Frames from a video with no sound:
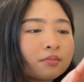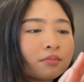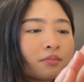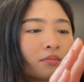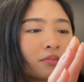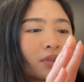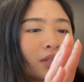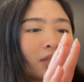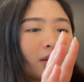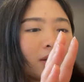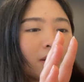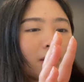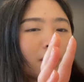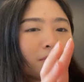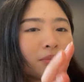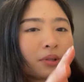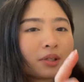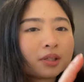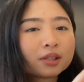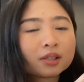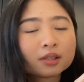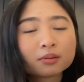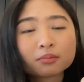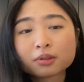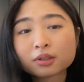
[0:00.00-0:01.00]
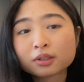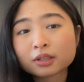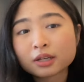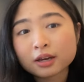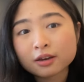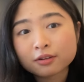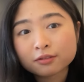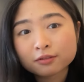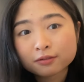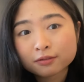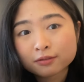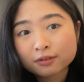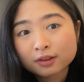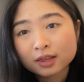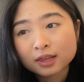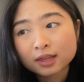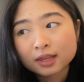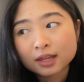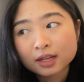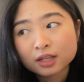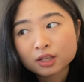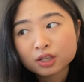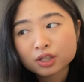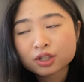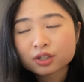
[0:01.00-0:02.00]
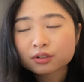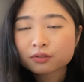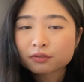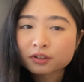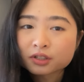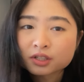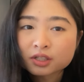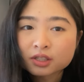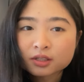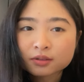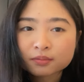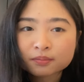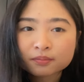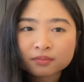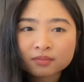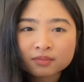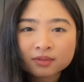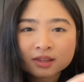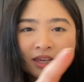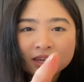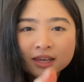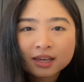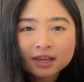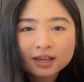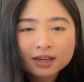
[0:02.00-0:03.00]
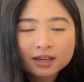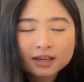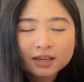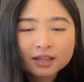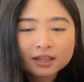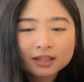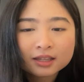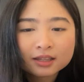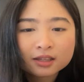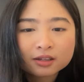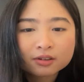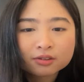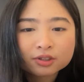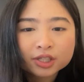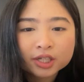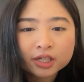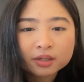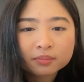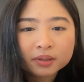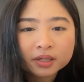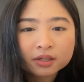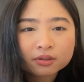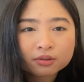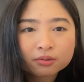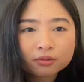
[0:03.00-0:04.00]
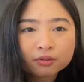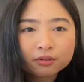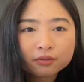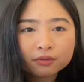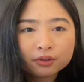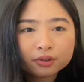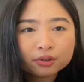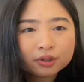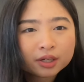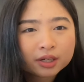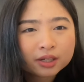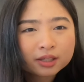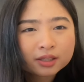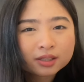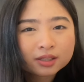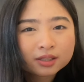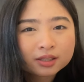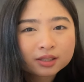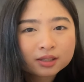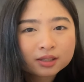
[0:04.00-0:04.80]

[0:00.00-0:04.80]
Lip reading: But yeah, anyways, I'm gonna have lunch first and I'll check back with you guys